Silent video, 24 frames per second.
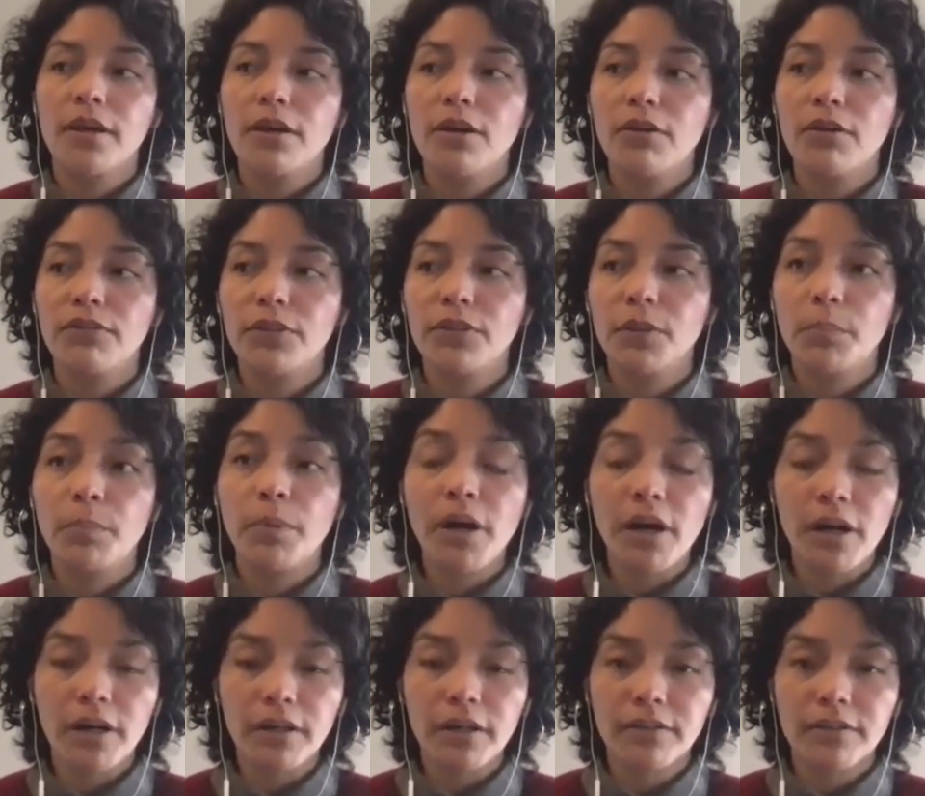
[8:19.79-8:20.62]
of the
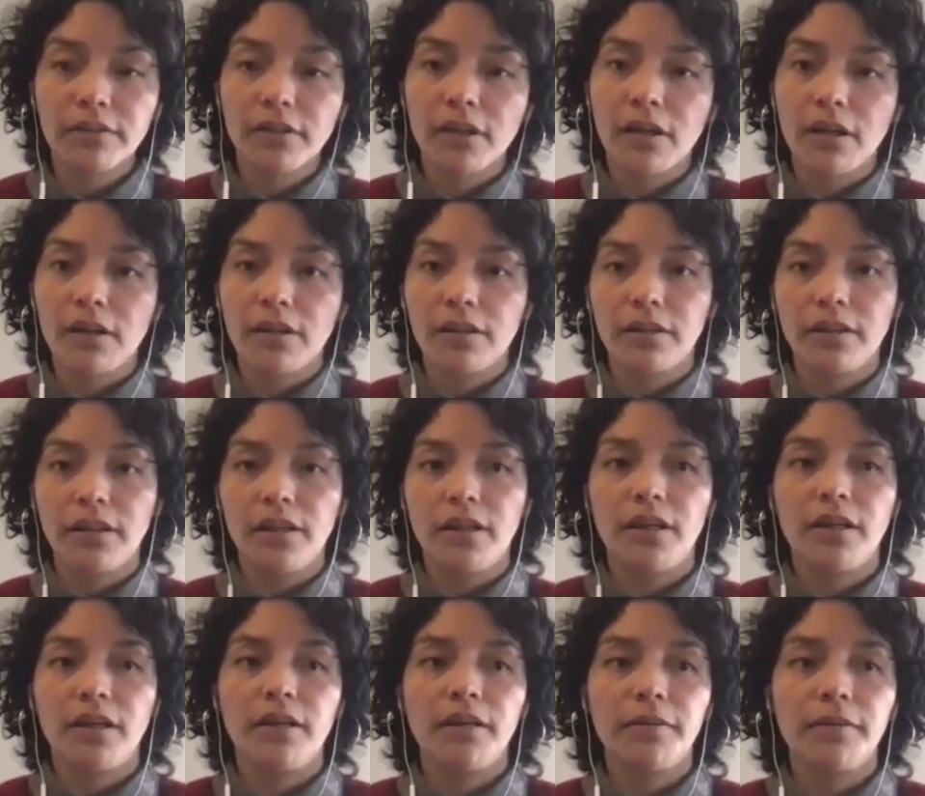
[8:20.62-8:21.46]
parts are
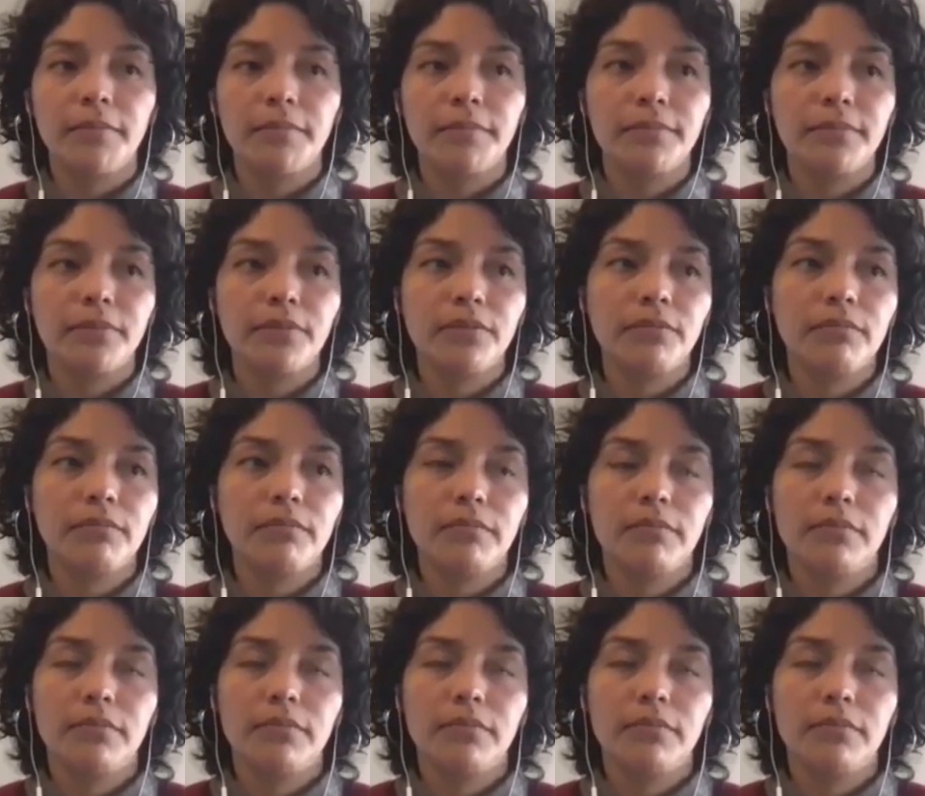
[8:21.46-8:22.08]
um,